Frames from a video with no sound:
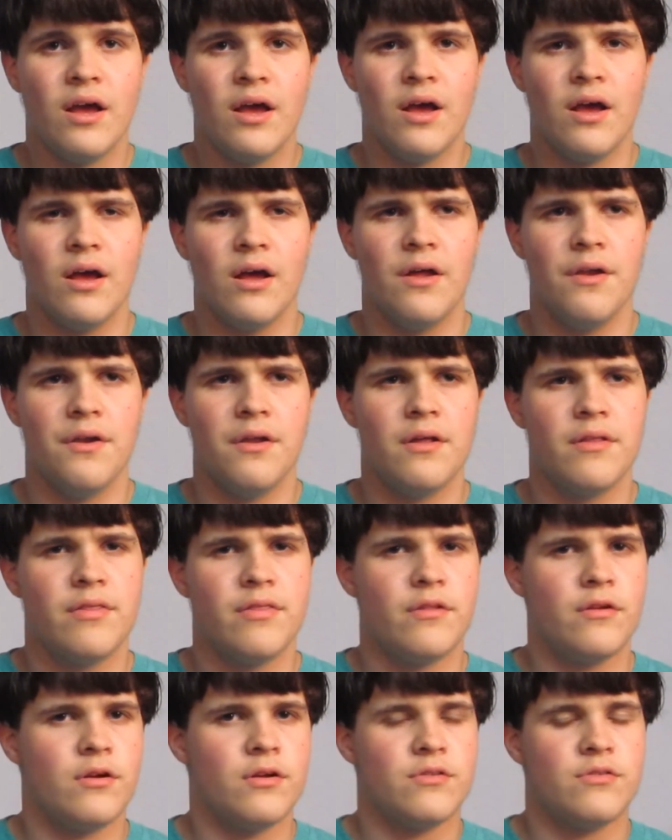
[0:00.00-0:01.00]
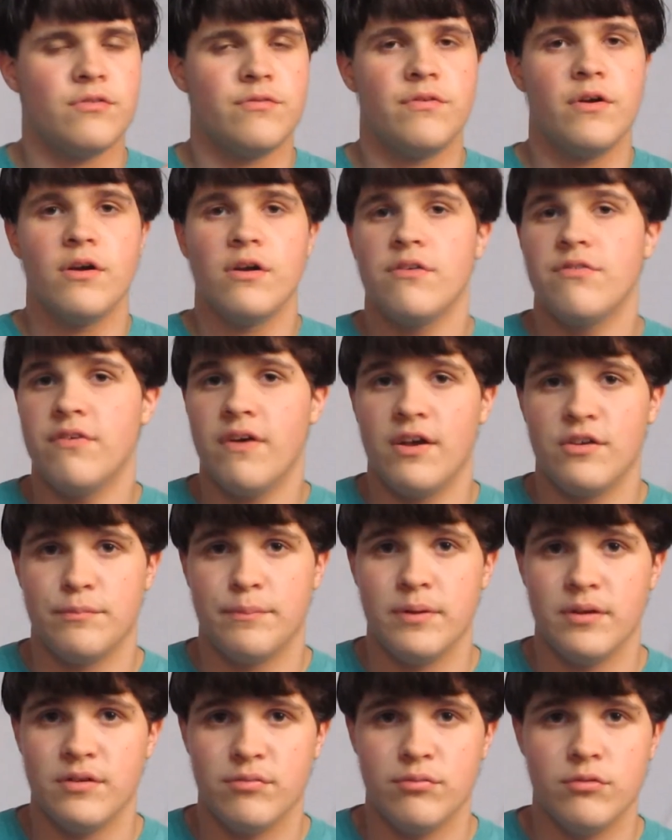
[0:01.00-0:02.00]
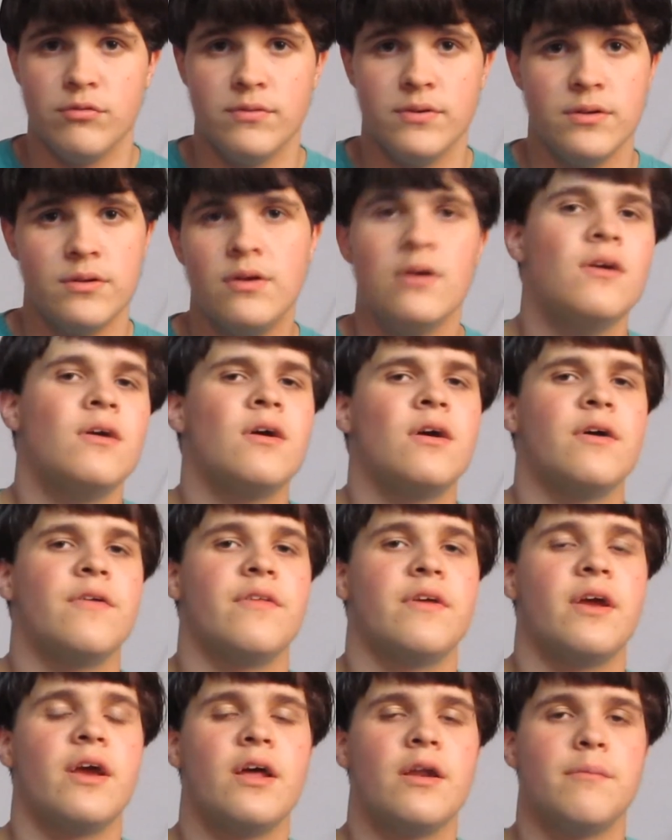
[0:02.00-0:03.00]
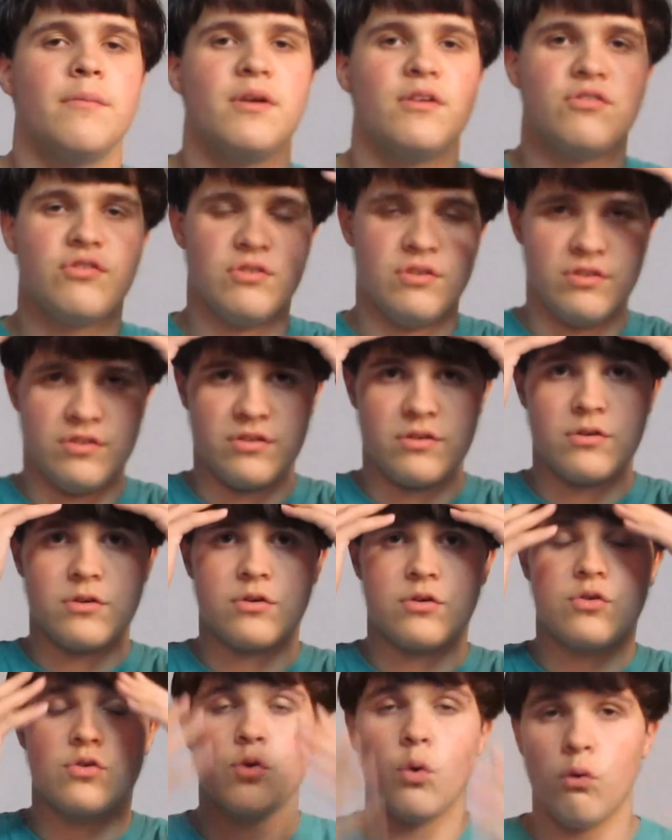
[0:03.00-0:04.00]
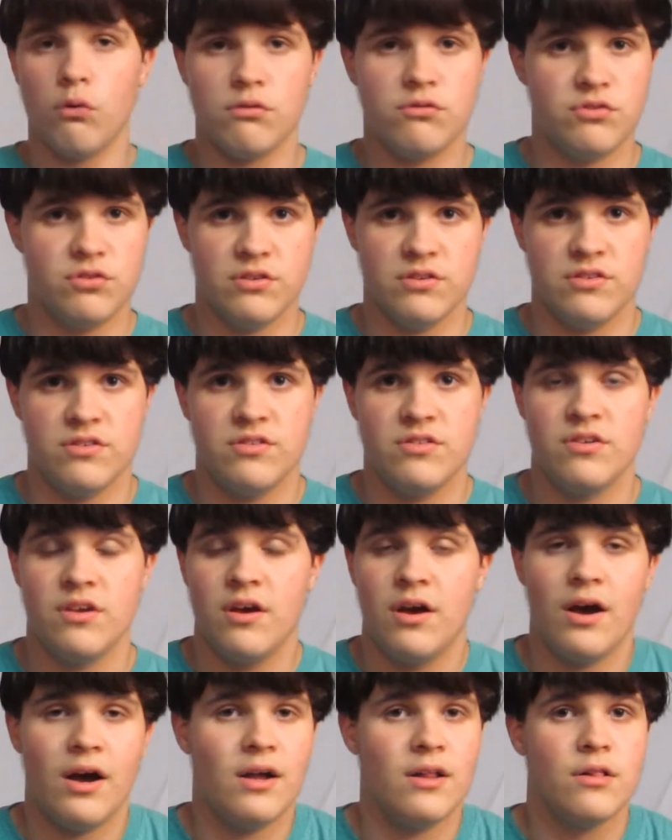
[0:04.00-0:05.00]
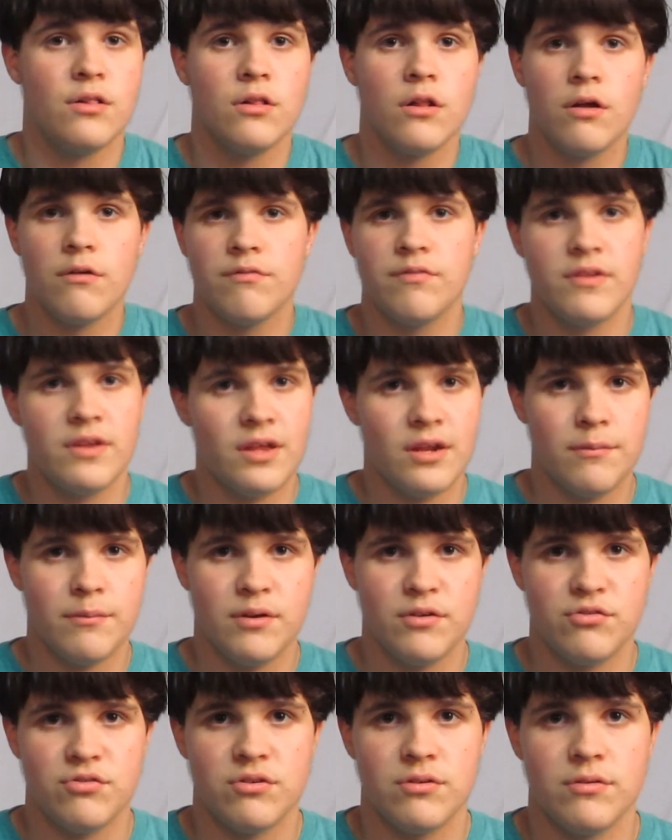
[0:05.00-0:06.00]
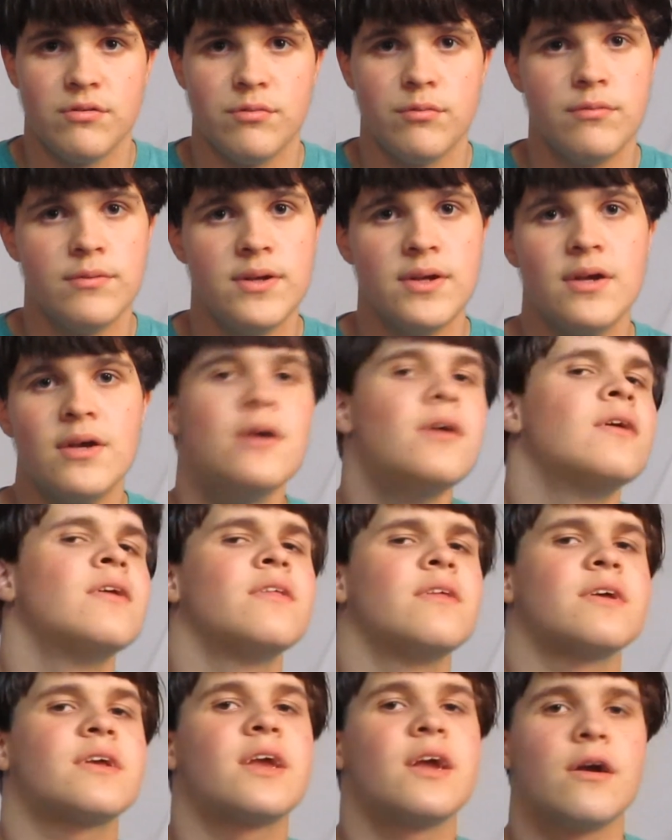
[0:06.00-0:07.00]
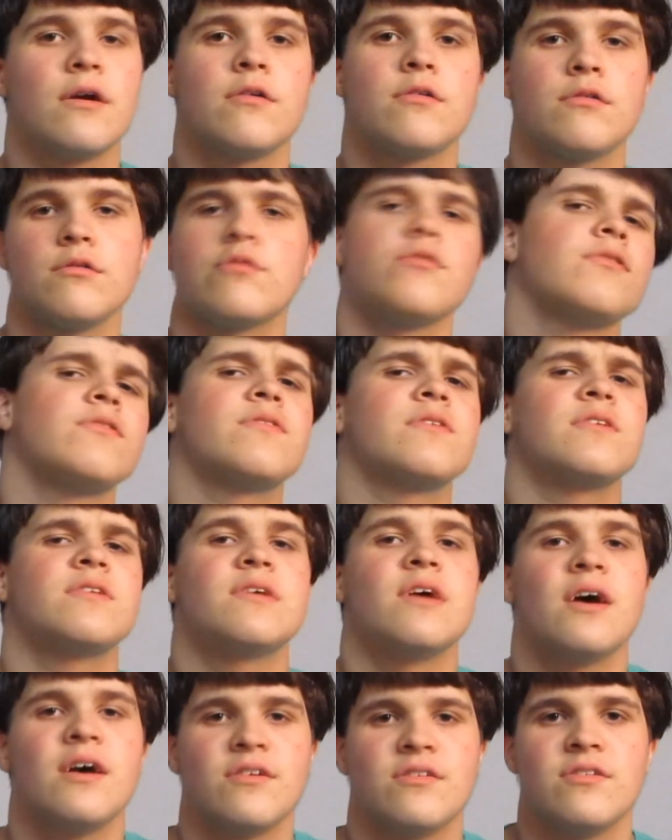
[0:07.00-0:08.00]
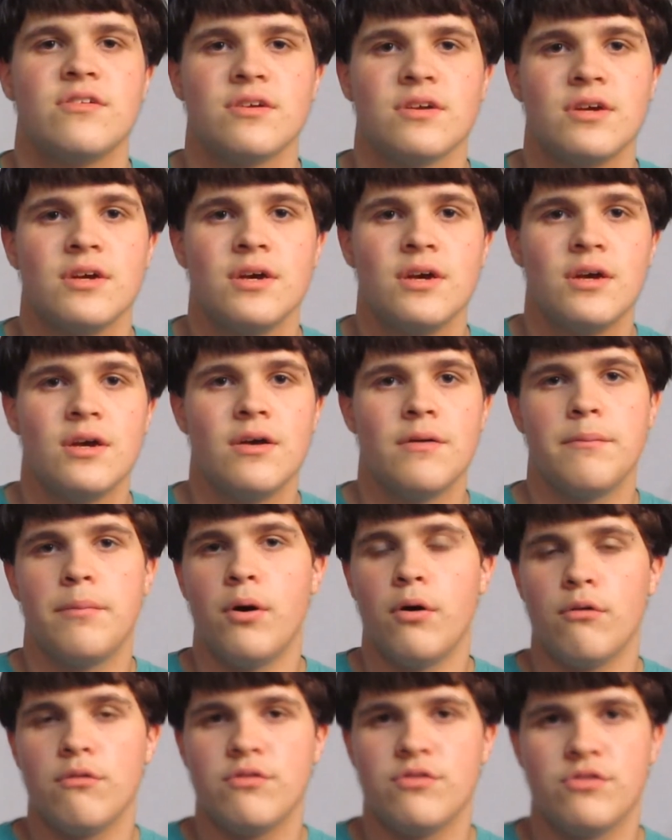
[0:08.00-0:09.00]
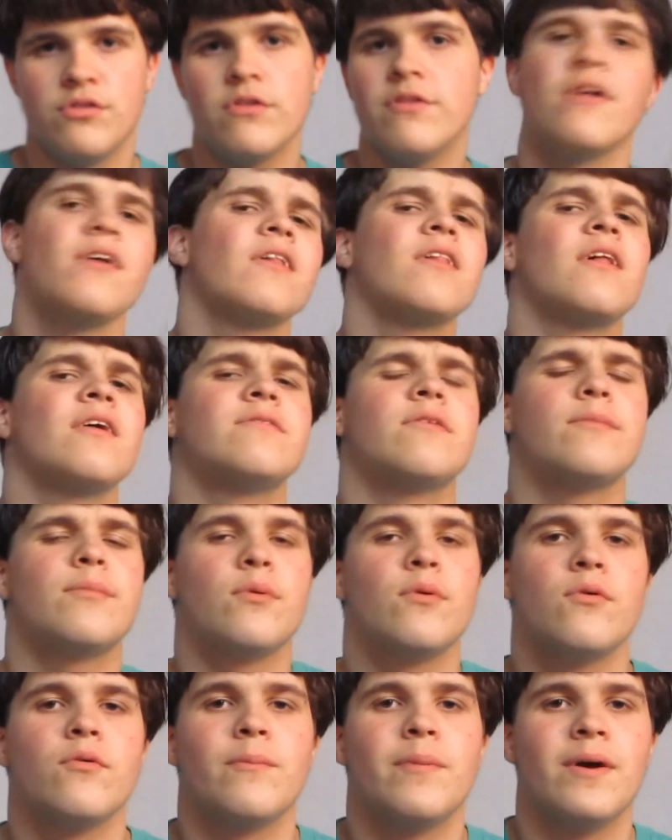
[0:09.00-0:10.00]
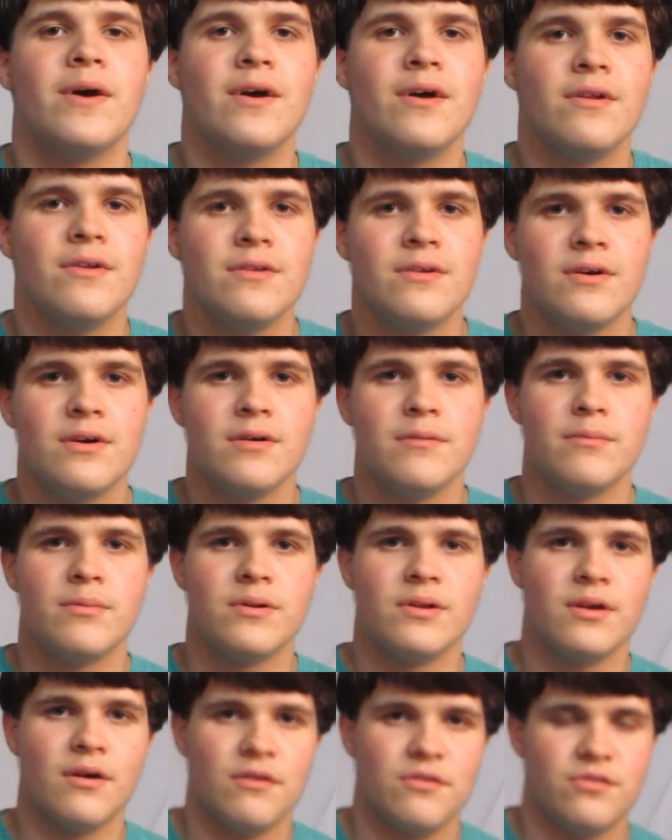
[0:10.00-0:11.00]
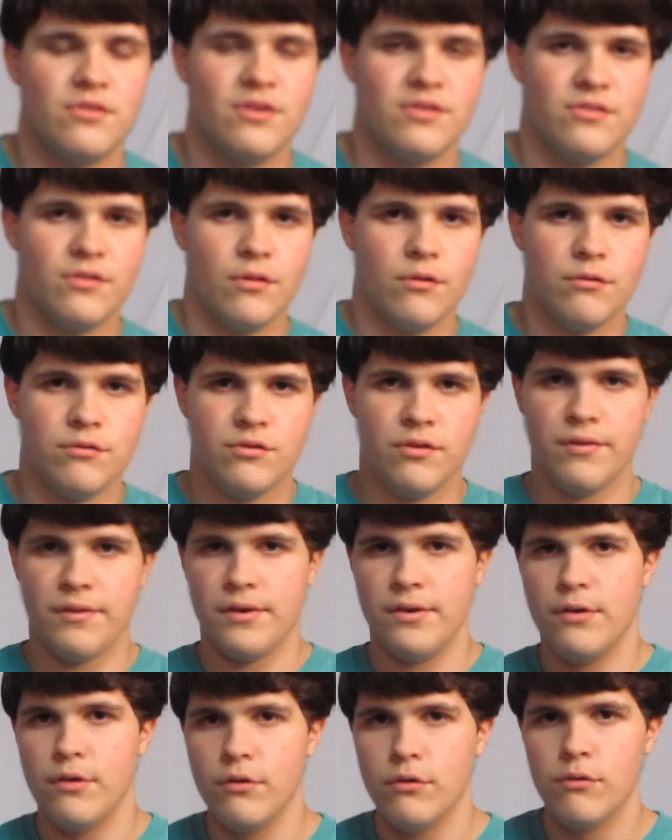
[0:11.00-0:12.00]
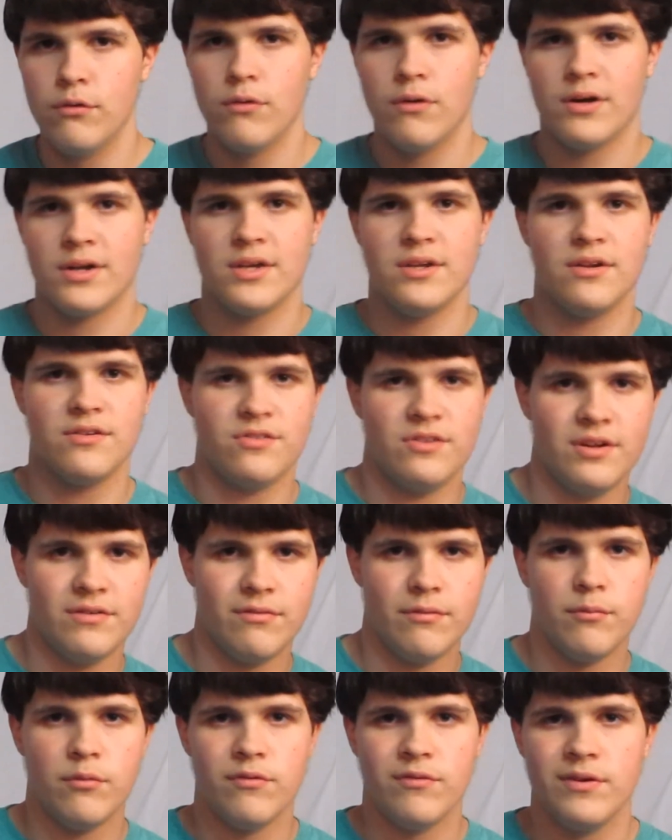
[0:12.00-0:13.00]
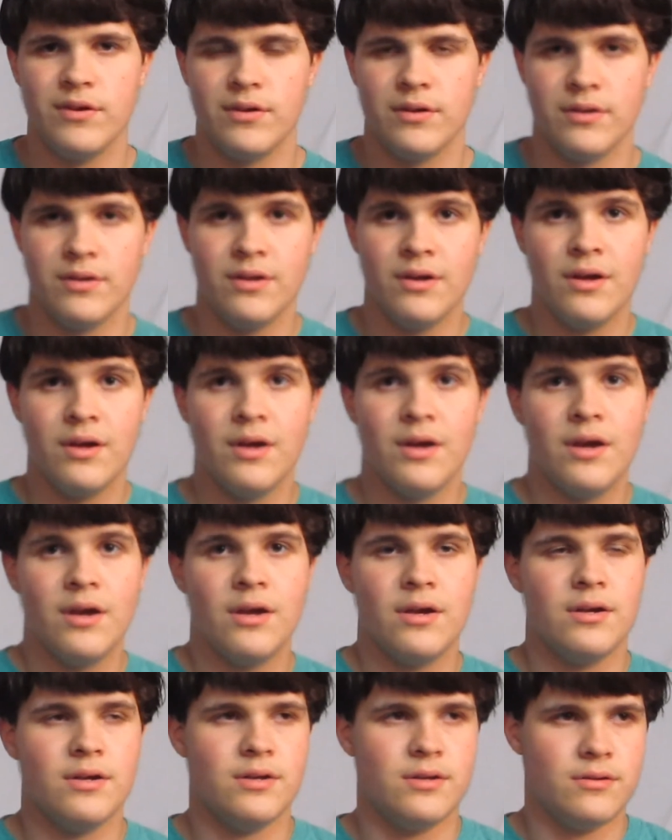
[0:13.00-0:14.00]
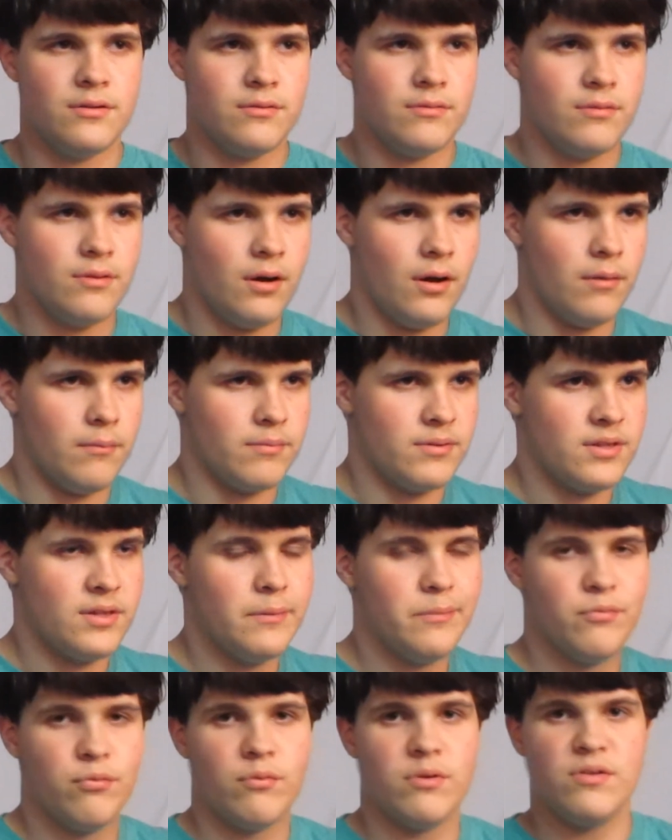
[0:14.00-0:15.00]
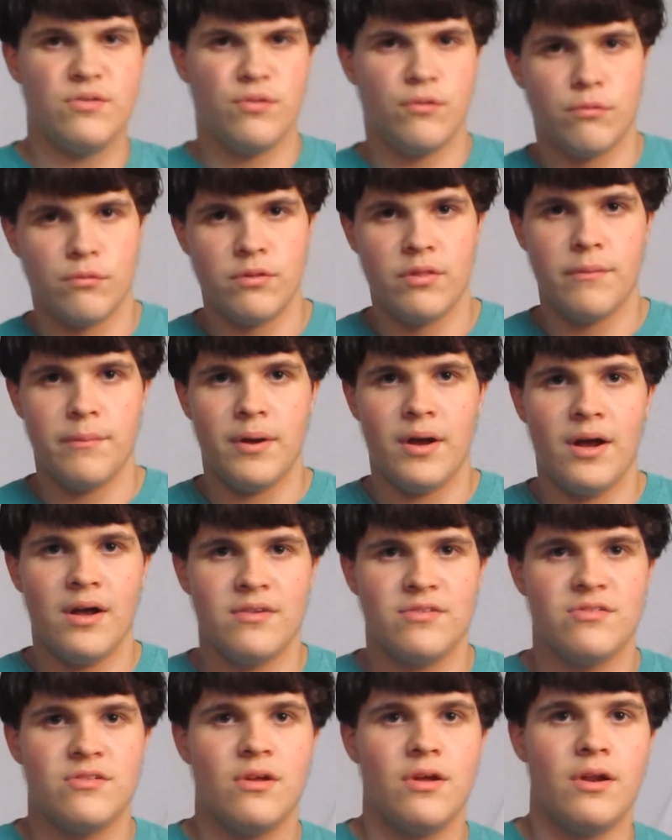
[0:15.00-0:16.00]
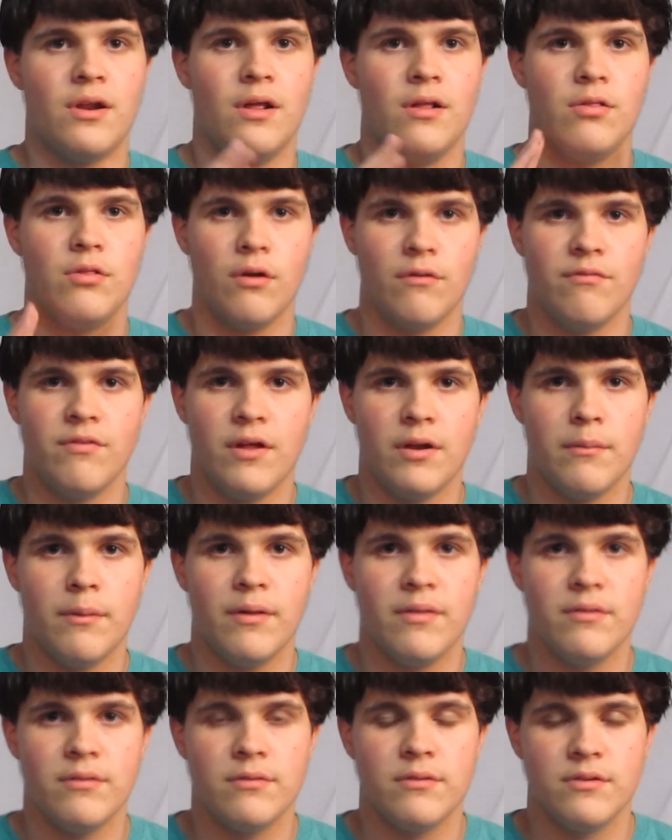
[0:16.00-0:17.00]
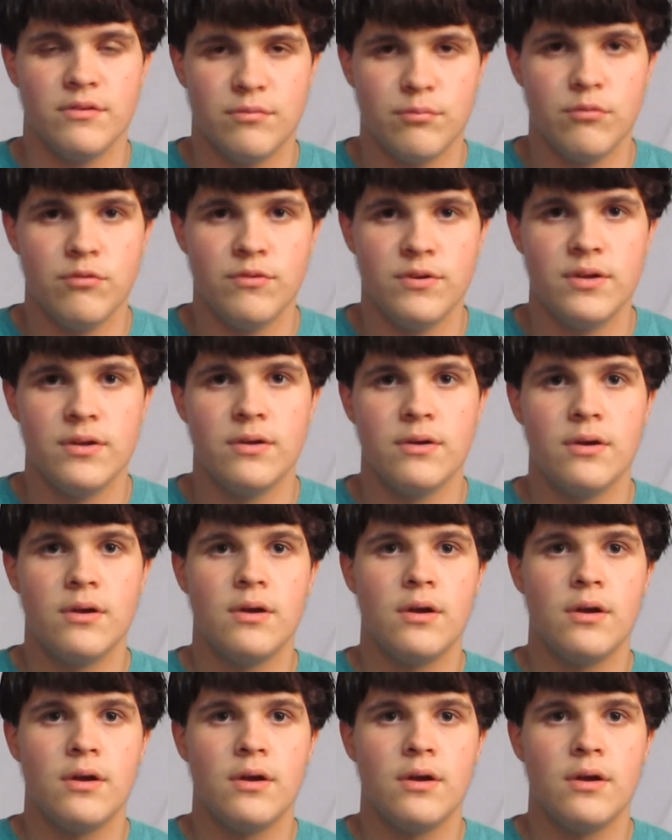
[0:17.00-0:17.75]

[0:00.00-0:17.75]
And it's a very fast-paced movie, and the animation is gorgeous. I love the animation of this movie. The characters are fantastic. Po's still that lovable panda, but he also has to learn something new, like he does in every movie, and he keeps what he's learned in the past, and I love that about this movie.